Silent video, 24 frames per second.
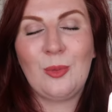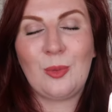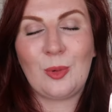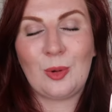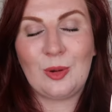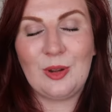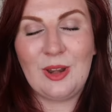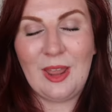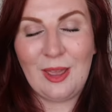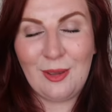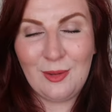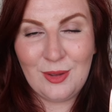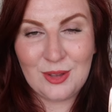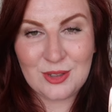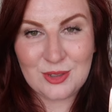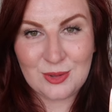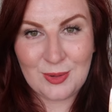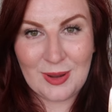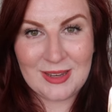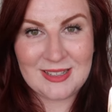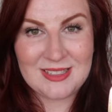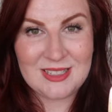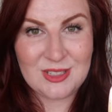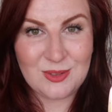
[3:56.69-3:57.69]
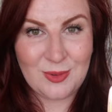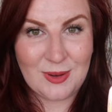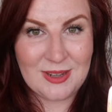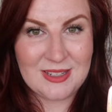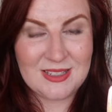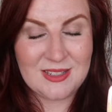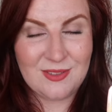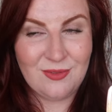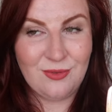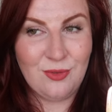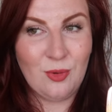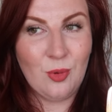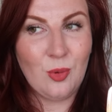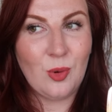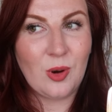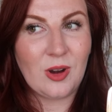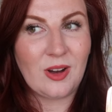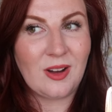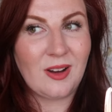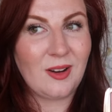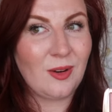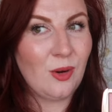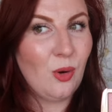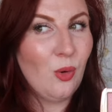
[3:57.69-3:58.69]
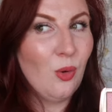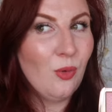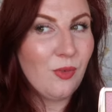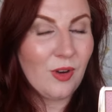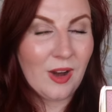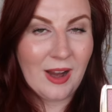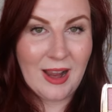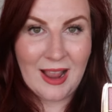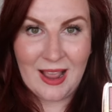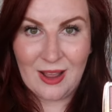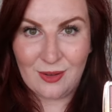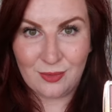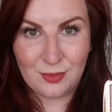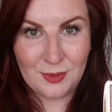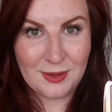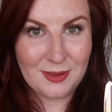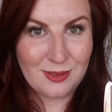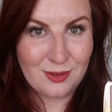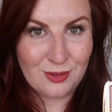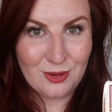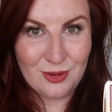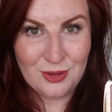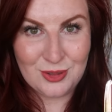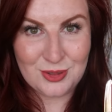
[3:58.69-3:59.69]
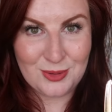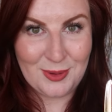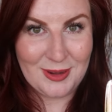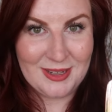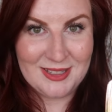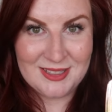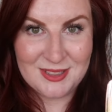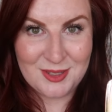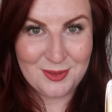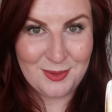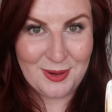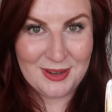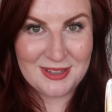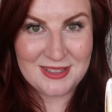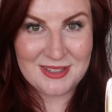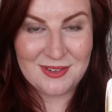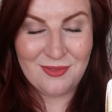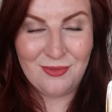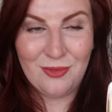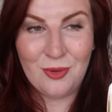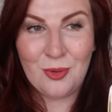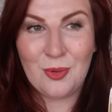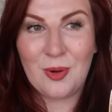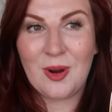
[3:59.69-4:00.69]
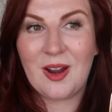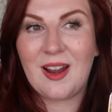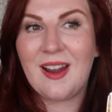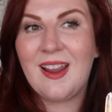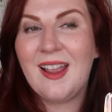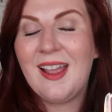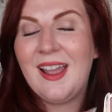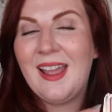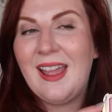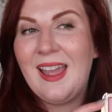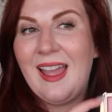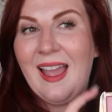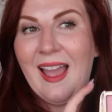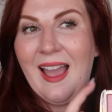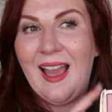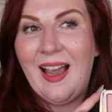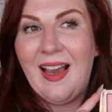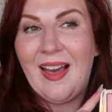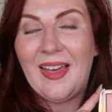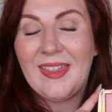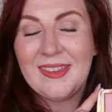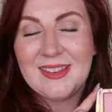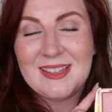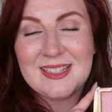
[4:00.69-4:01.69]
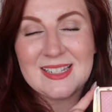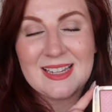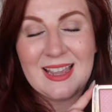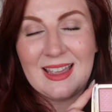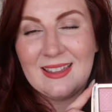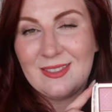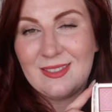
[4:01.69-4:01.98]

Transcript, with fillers: we're now at 2024, over halfway through 2024, and